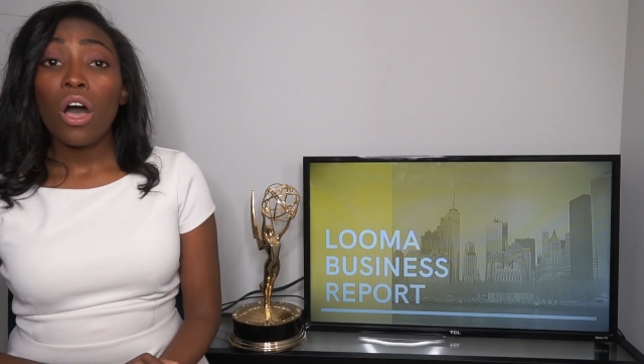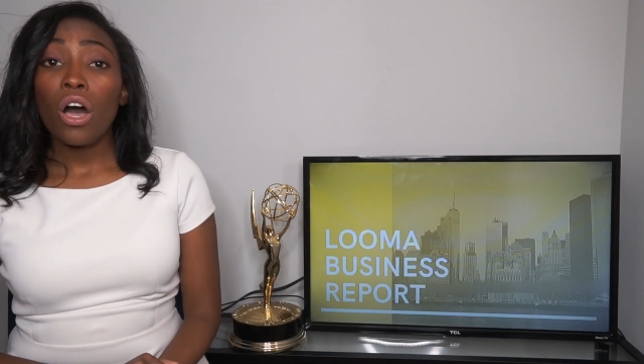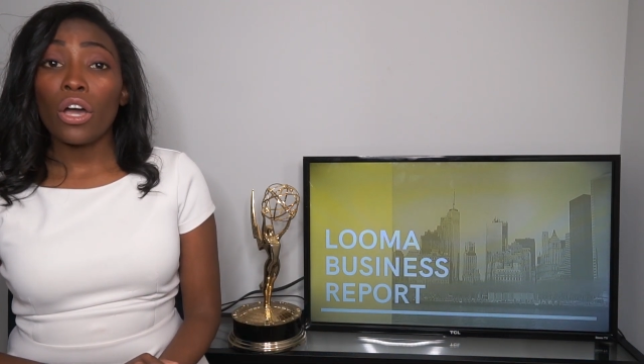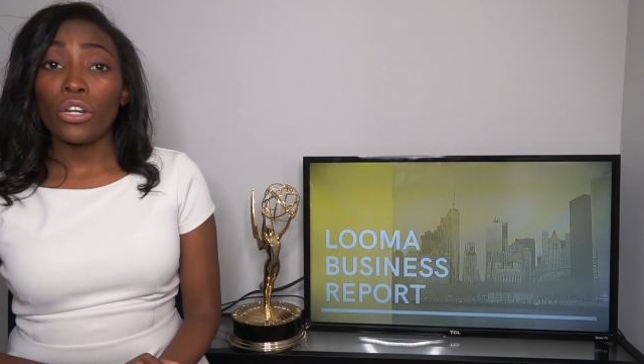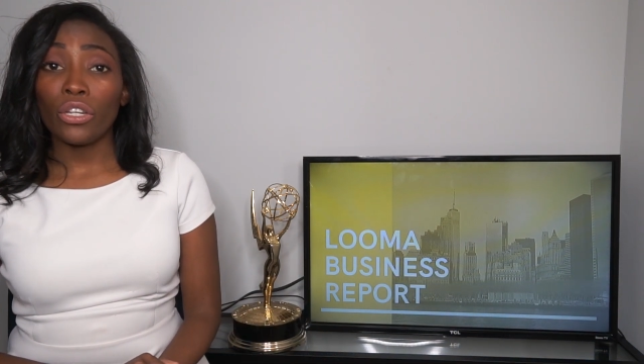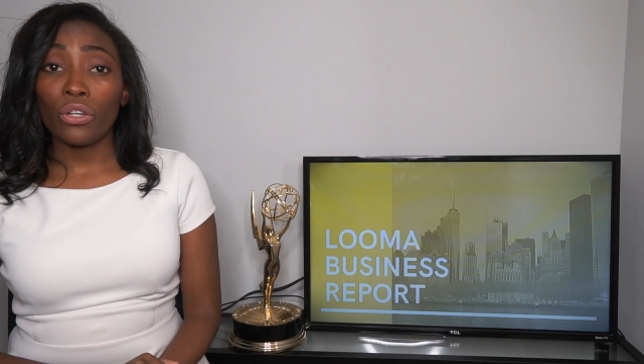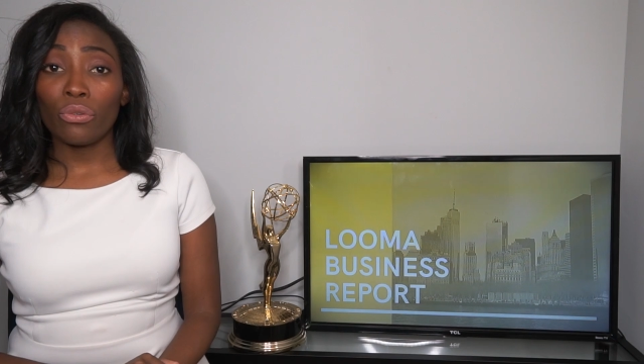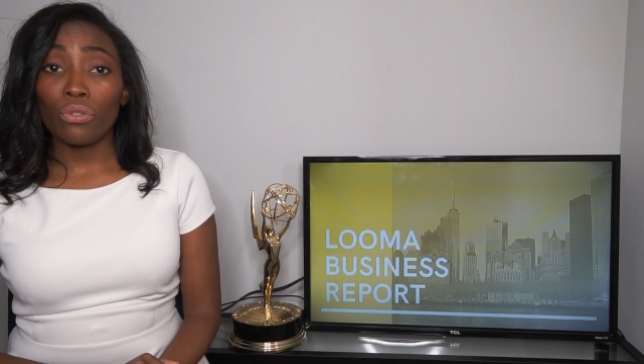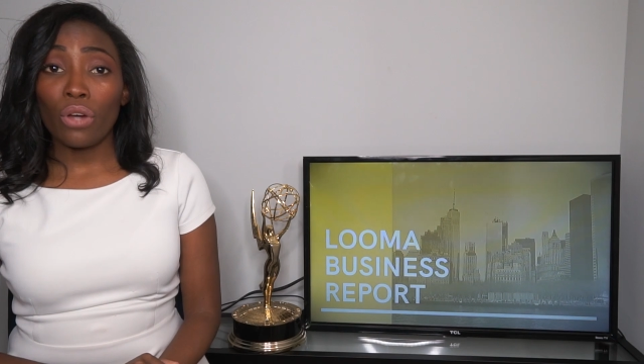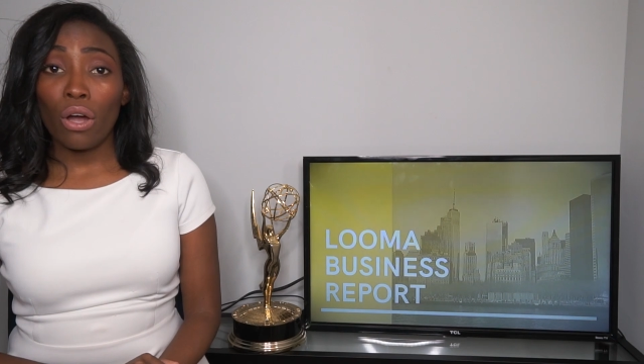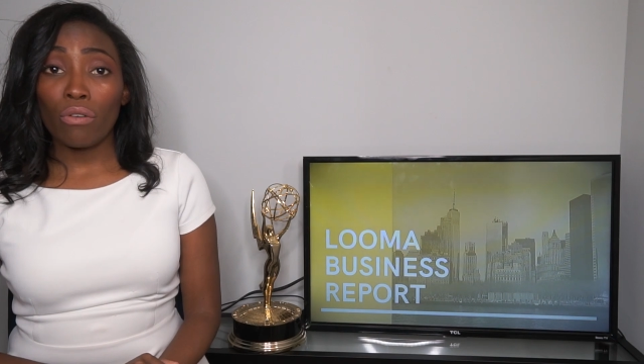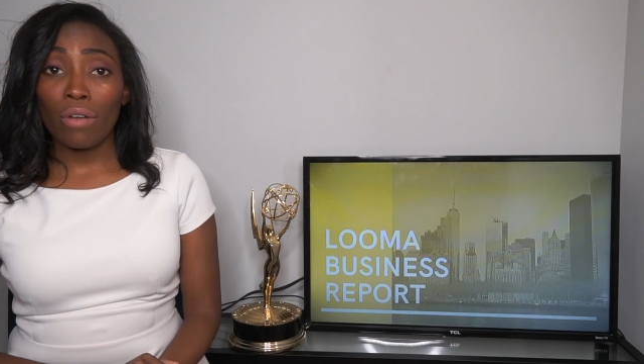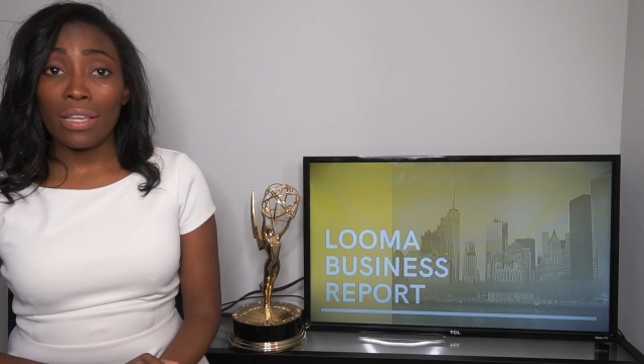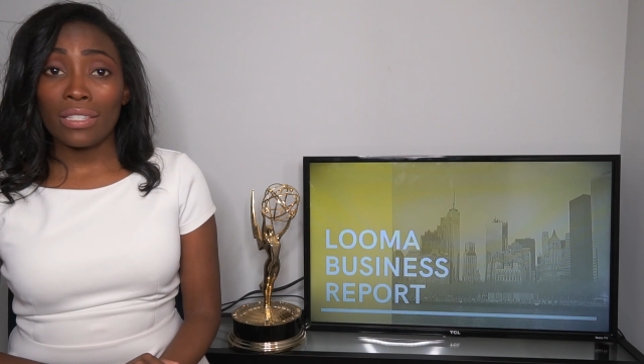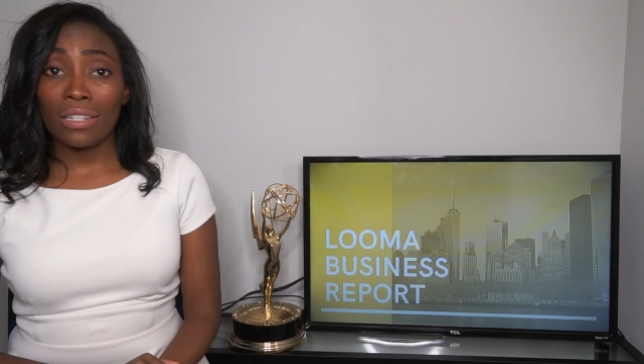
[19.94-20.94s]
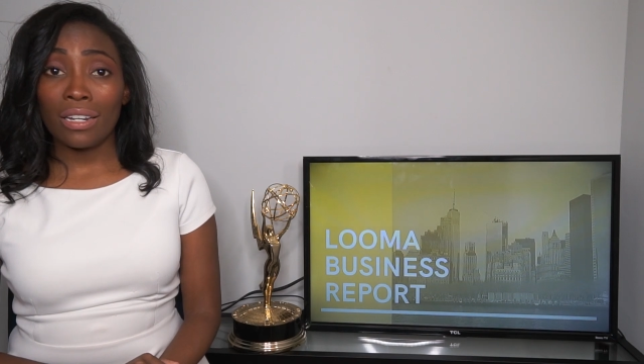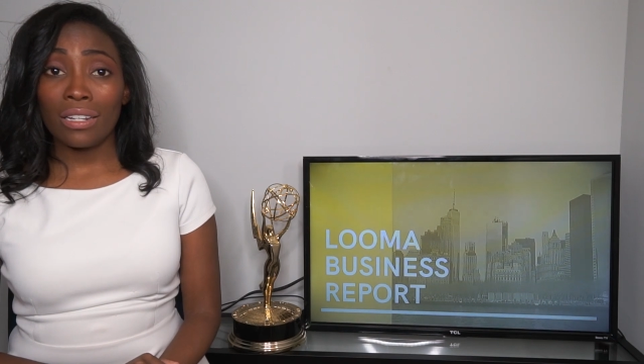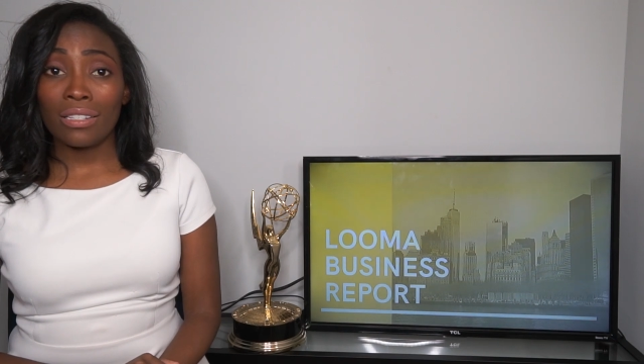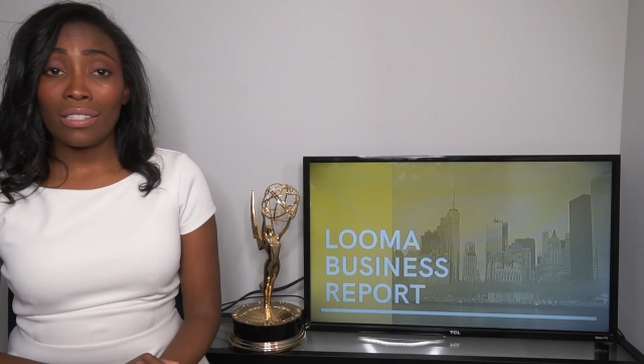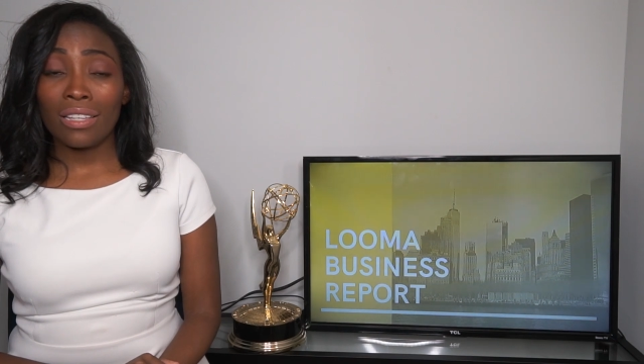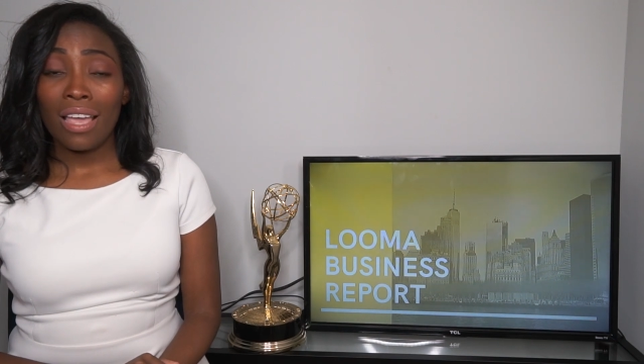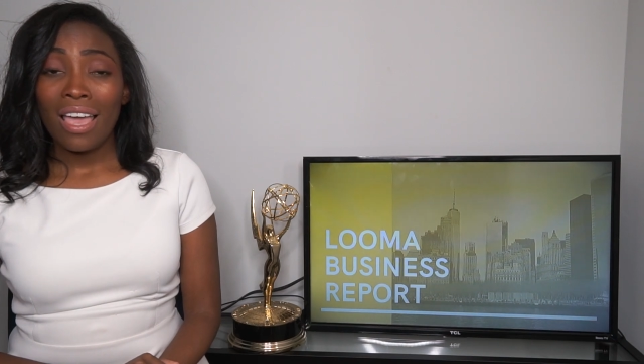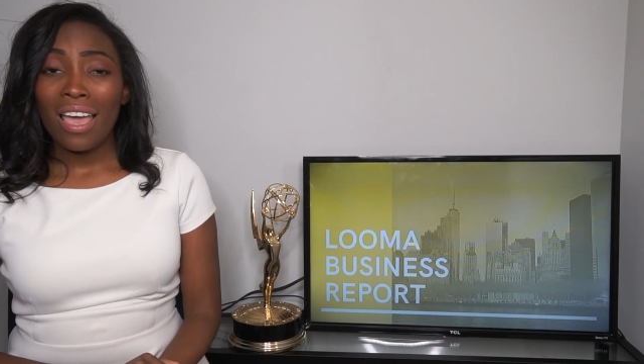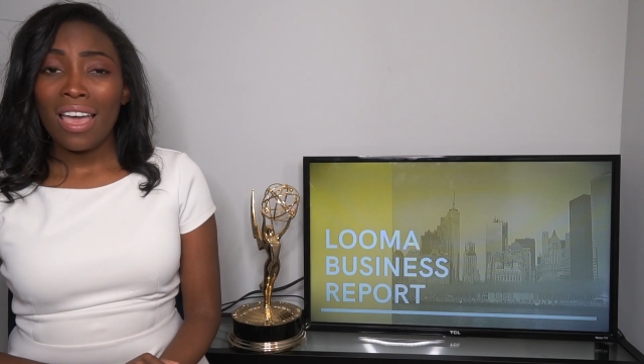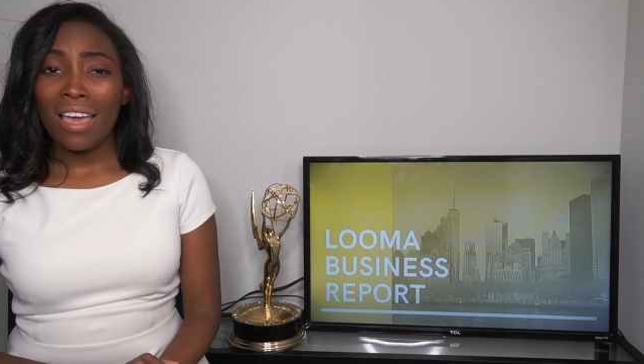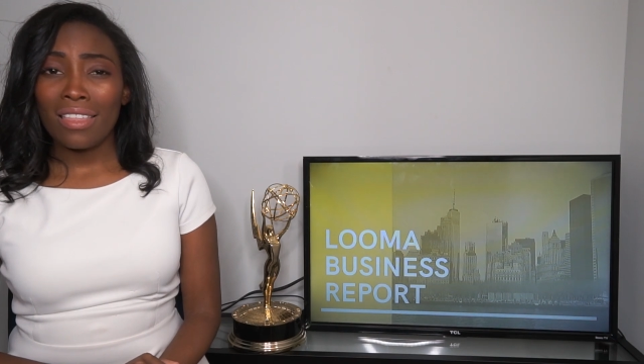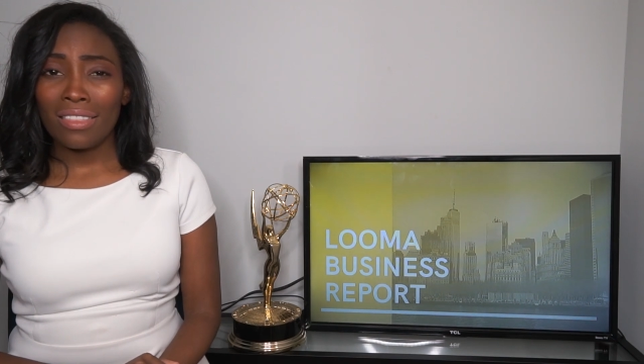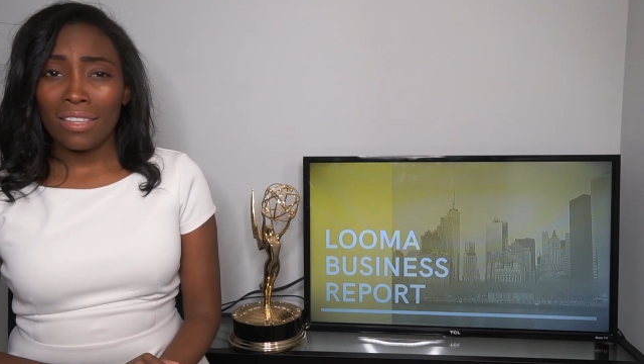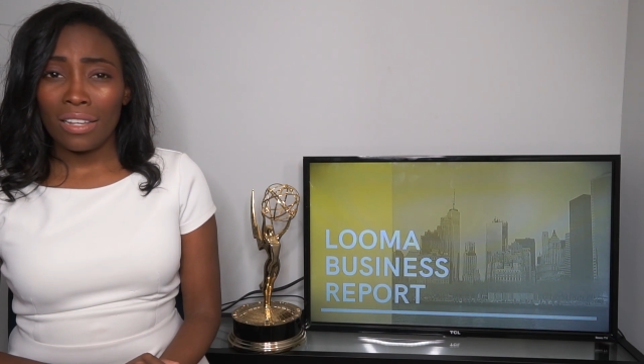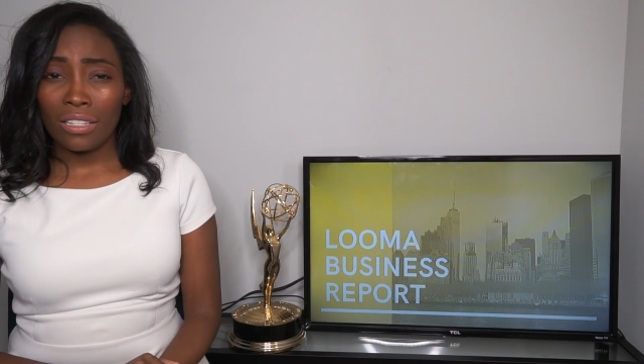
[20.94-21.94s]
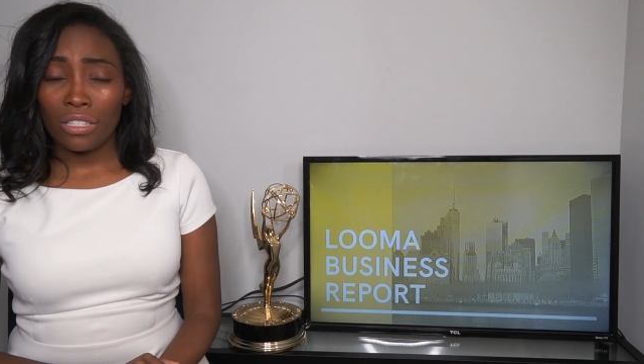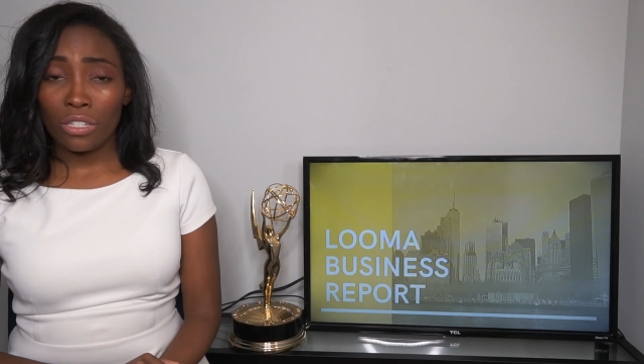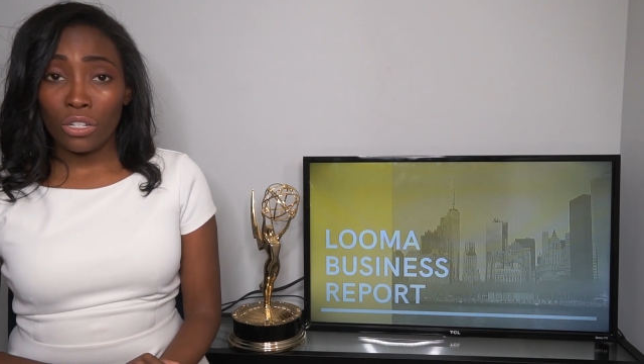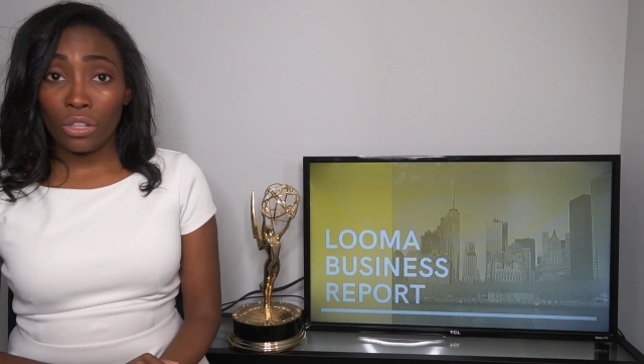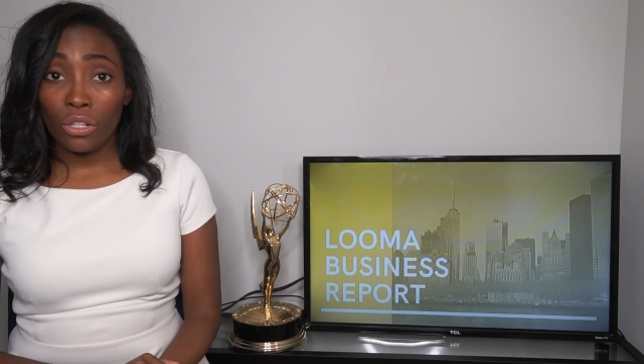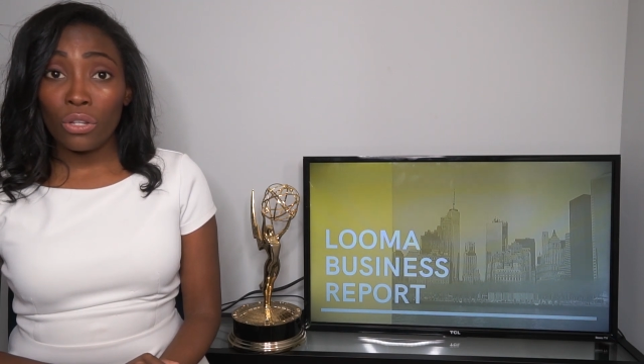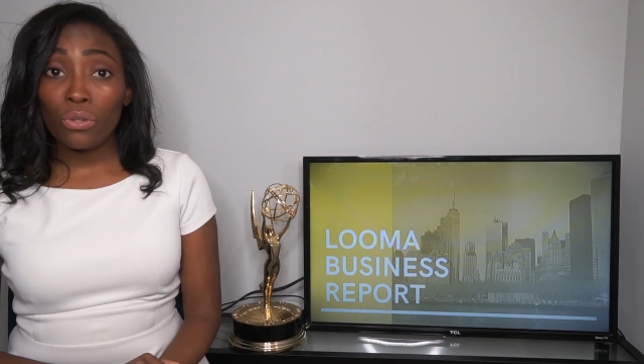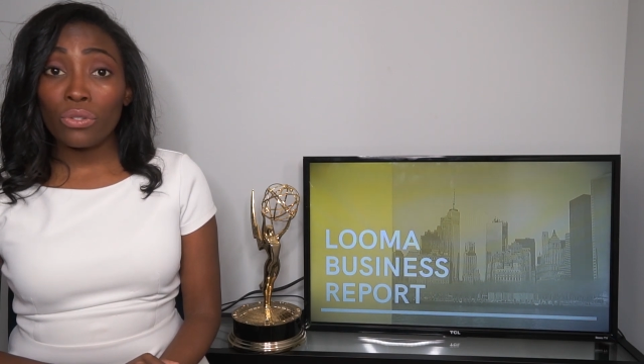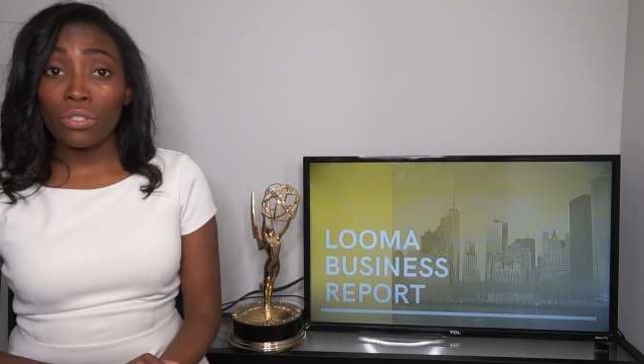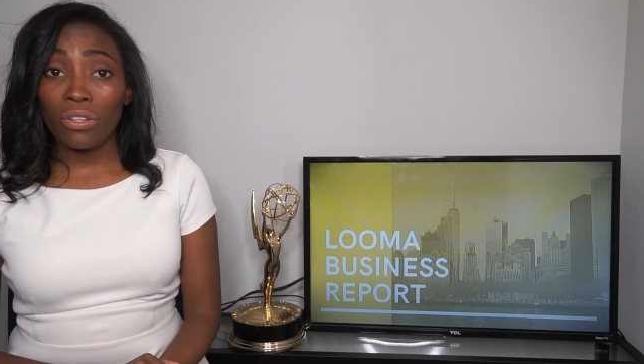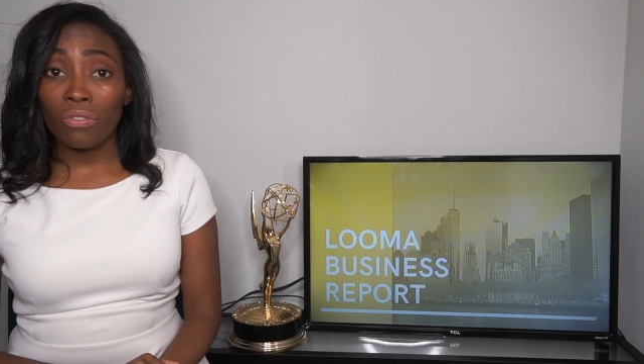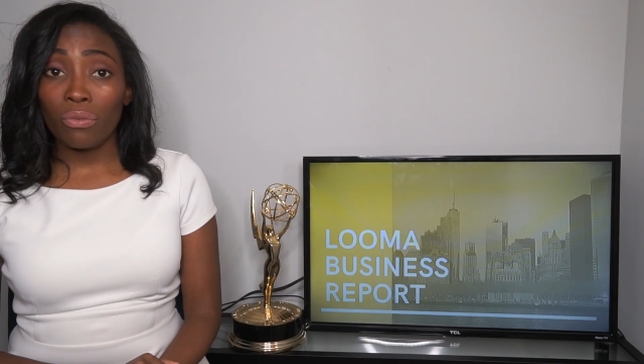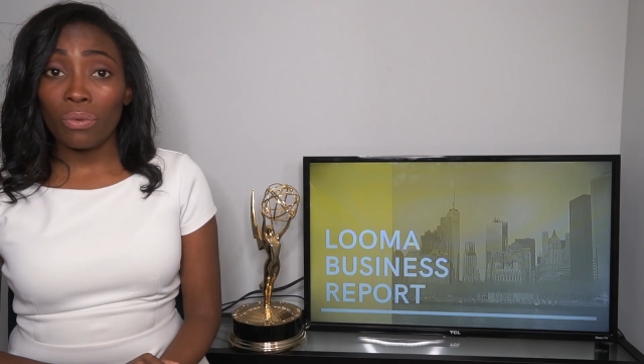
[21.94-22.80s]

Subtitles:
on Utah residents and the exclusive